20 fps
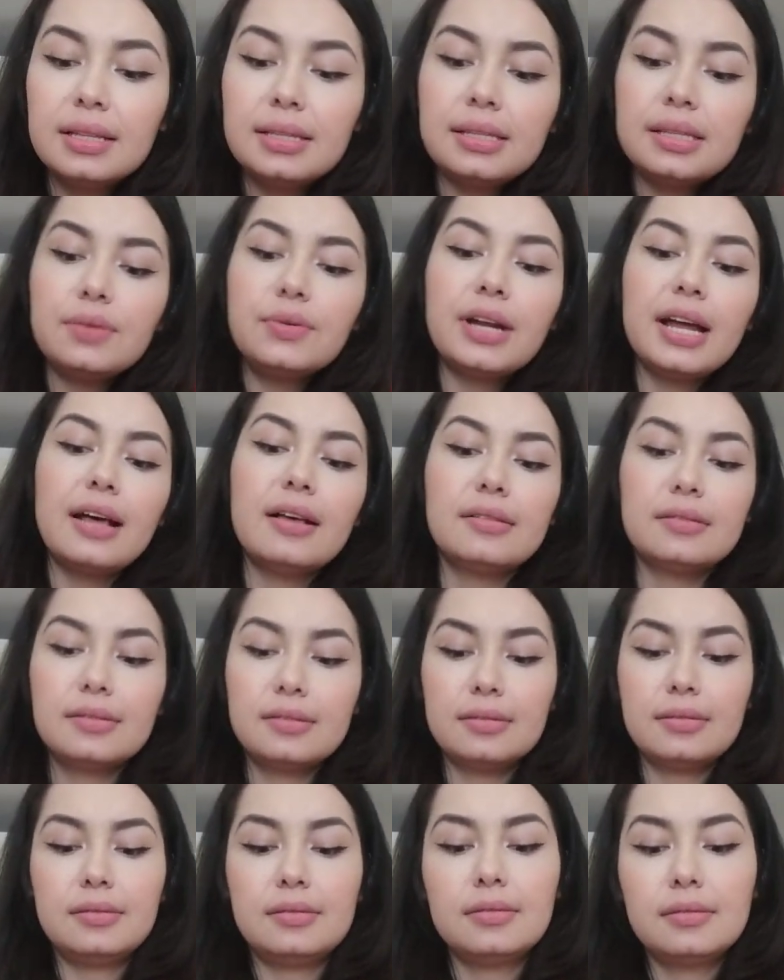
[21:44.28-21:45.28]
let's see what
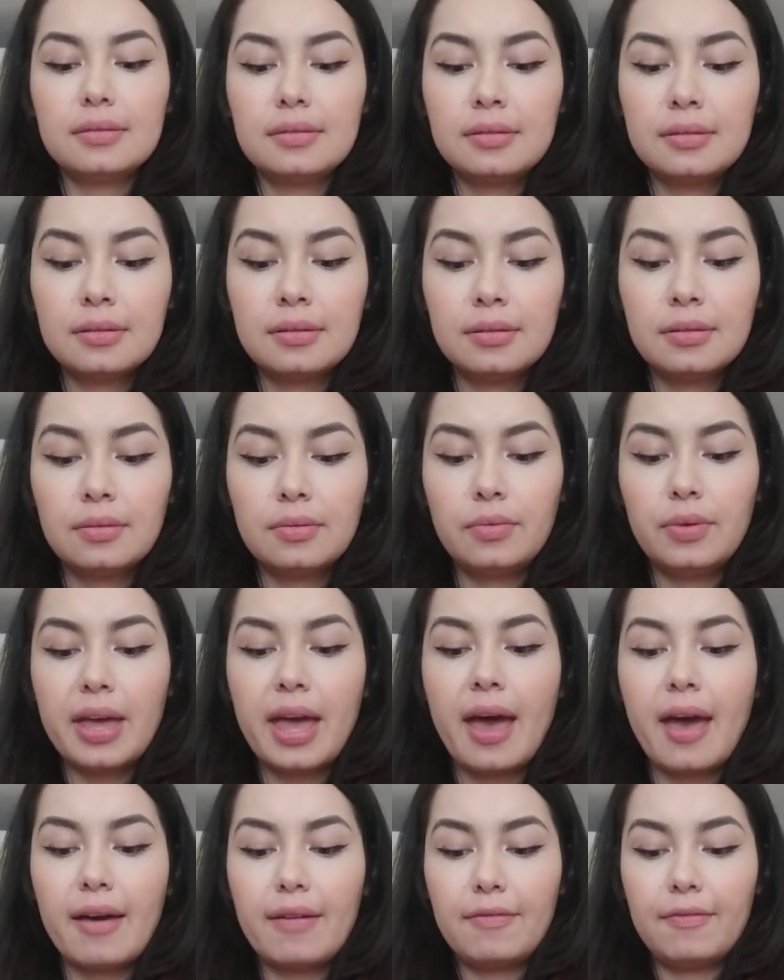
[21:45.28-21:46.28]
else
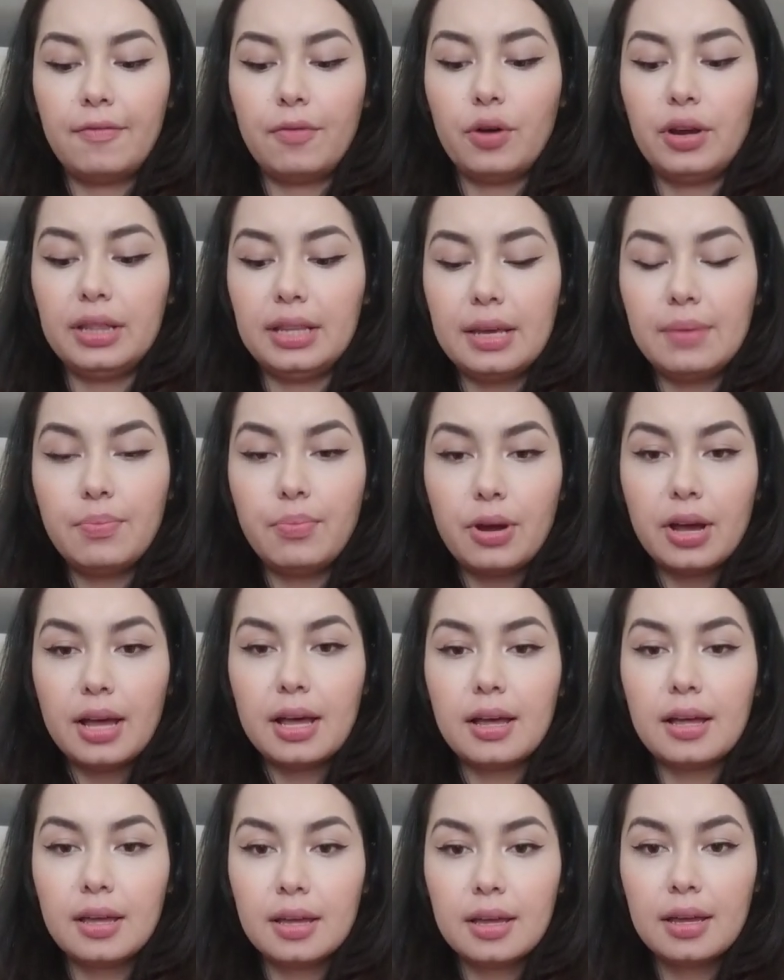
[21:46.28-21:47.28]
we have for
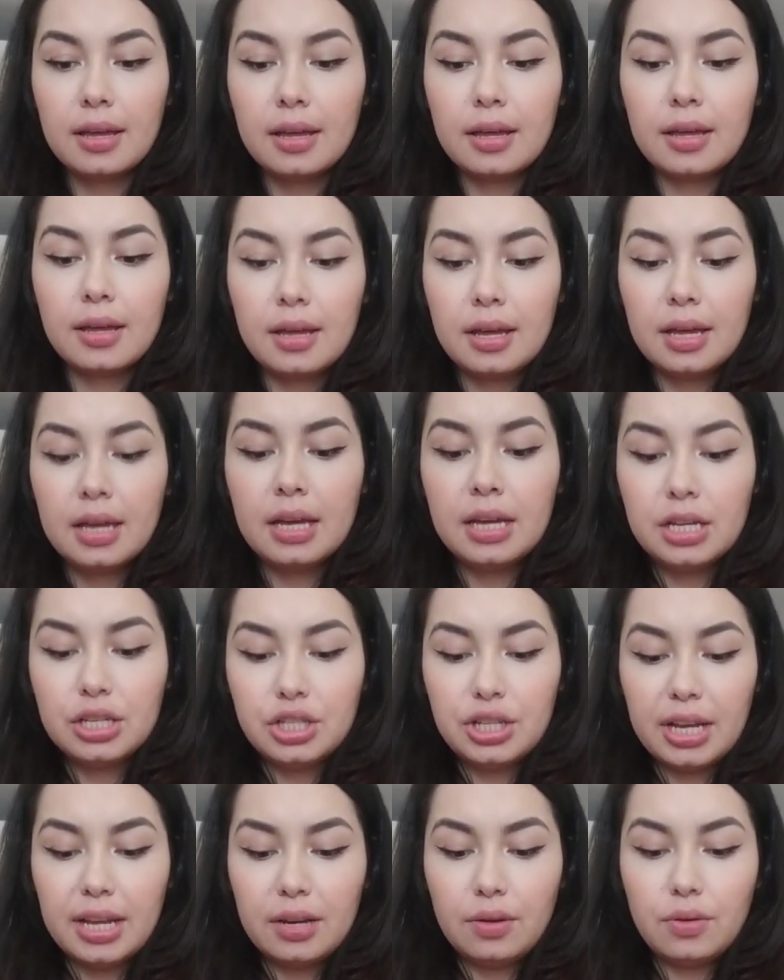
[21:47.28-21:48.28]
Libra.
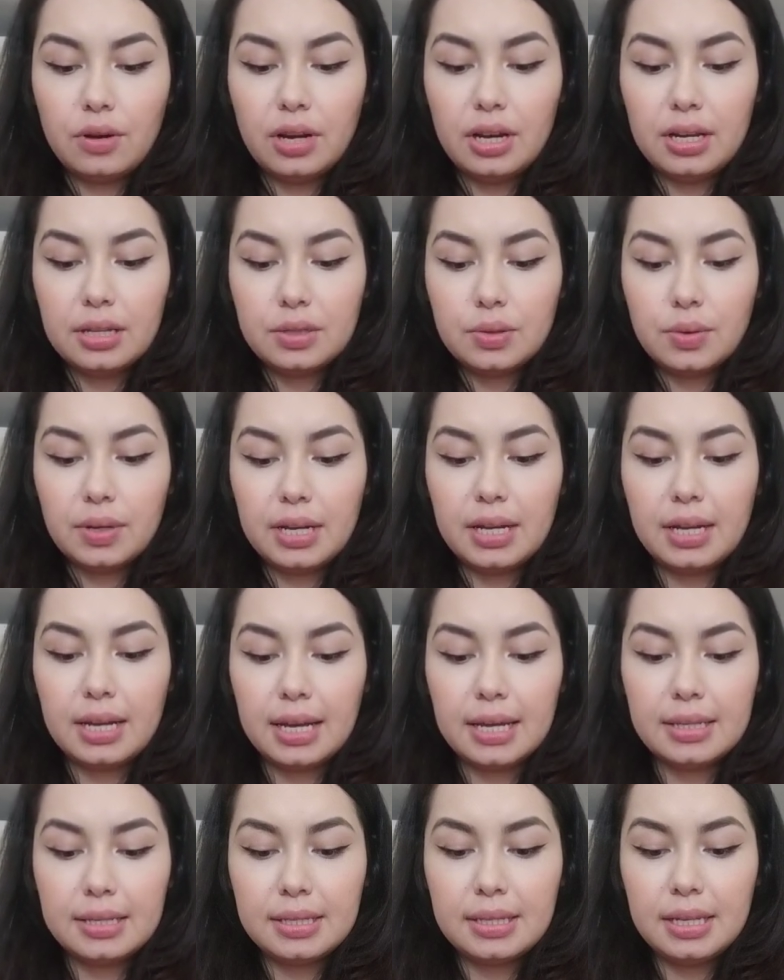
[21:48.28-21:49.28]
January
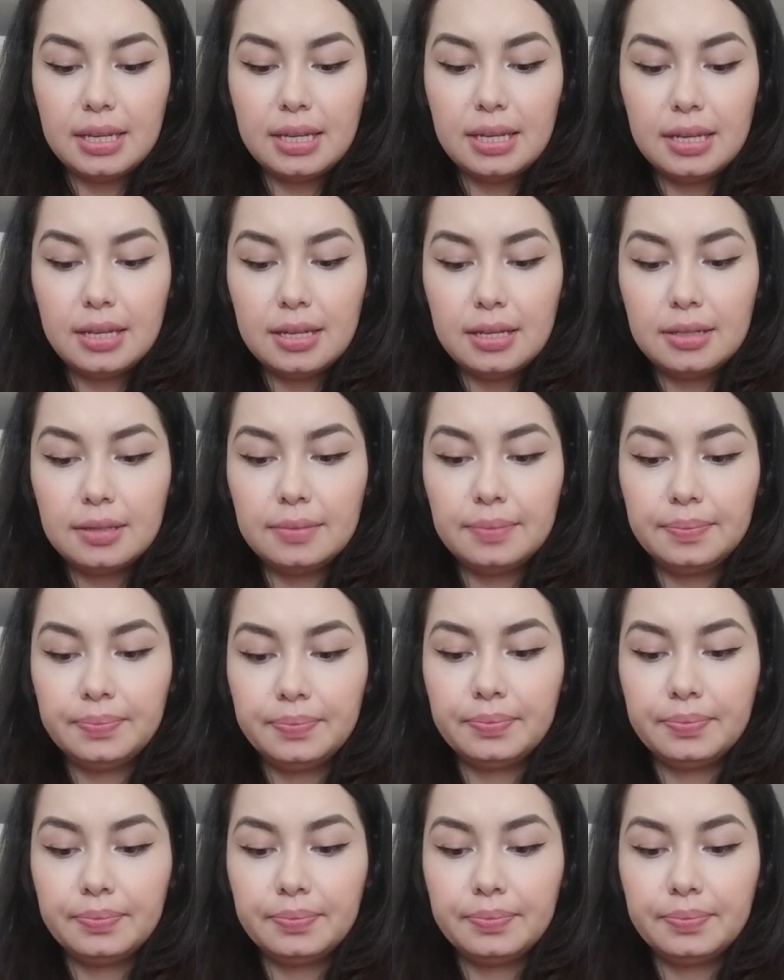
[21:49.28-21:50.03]
2019.